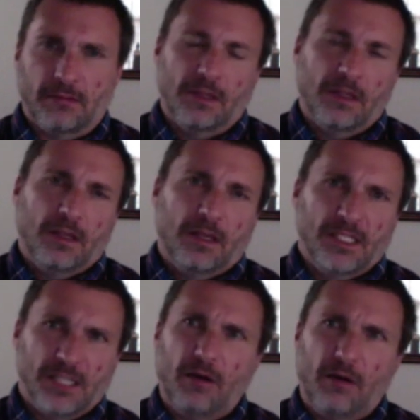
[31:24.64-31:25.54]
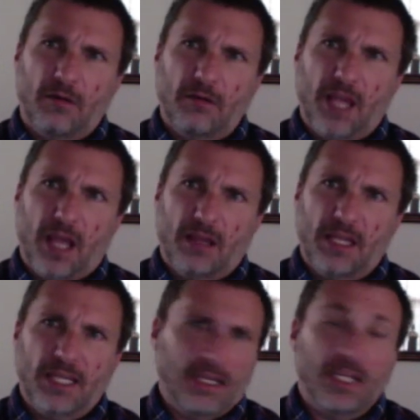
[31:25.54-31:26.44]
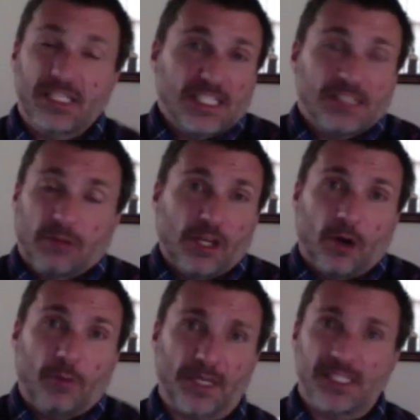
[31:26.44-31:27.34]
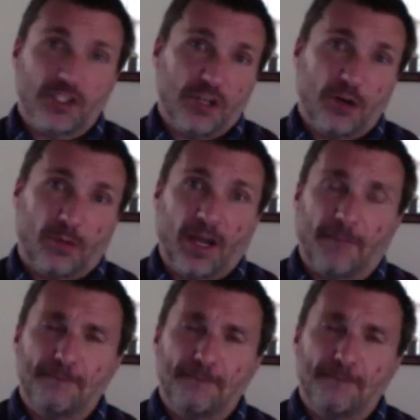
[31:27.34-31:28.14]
He said, oh, yeah. He's just really open. He said, sure, why not?